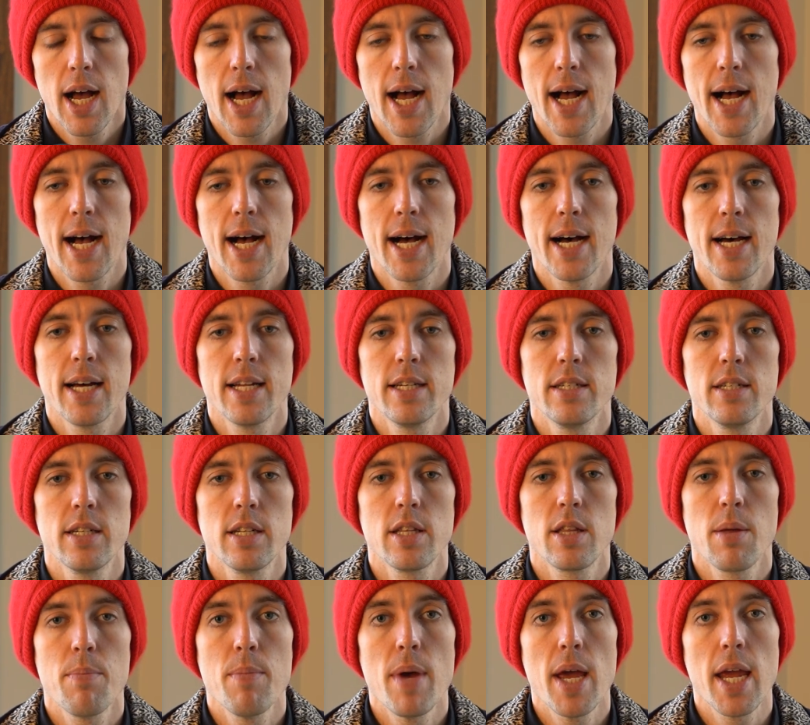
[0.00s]
And
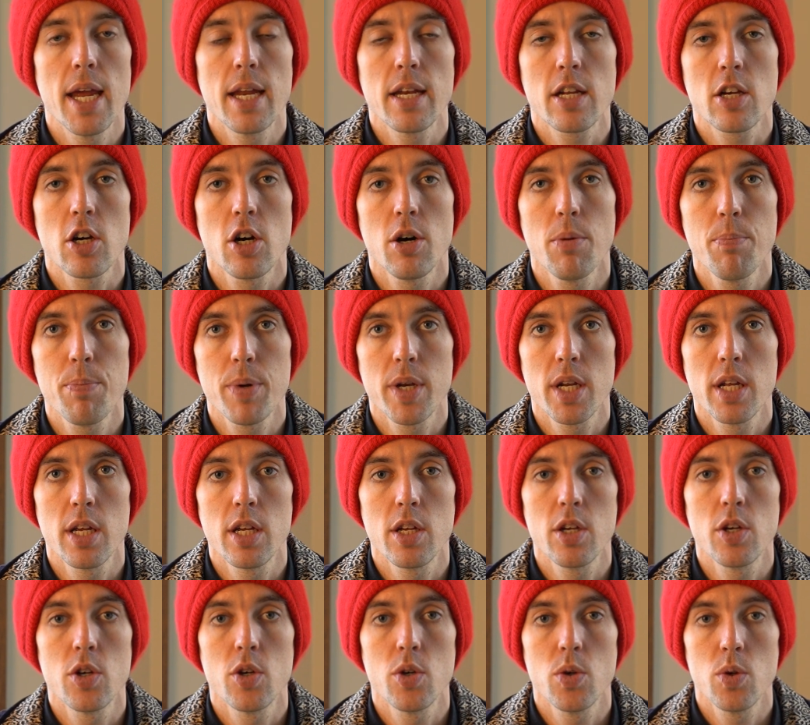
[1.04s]
the main
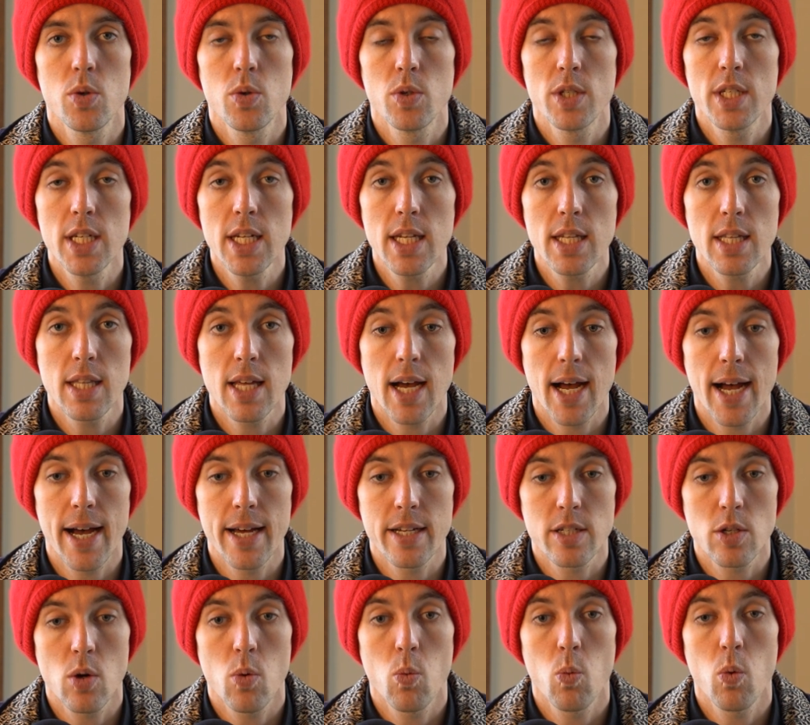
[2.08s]
company who did
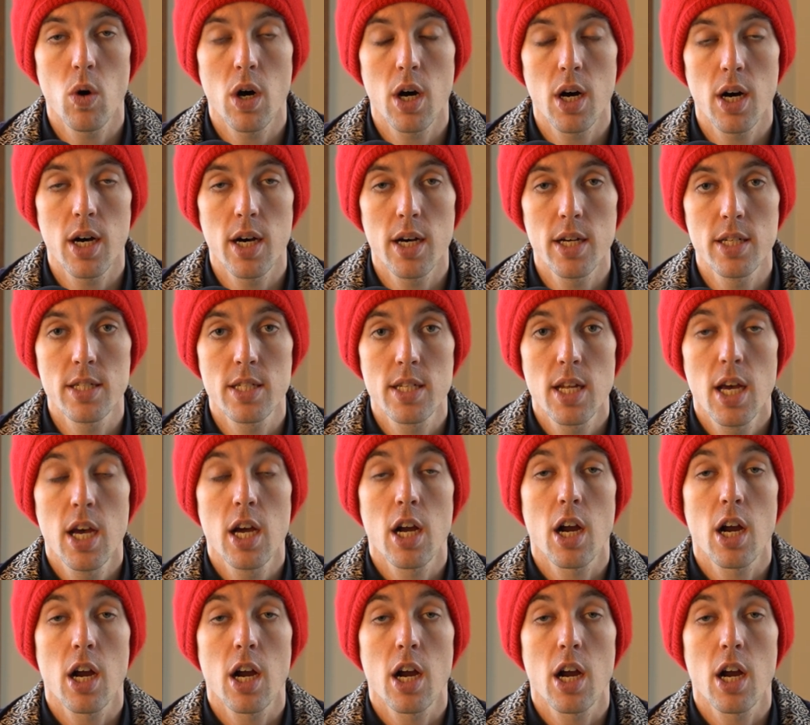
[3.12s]
that was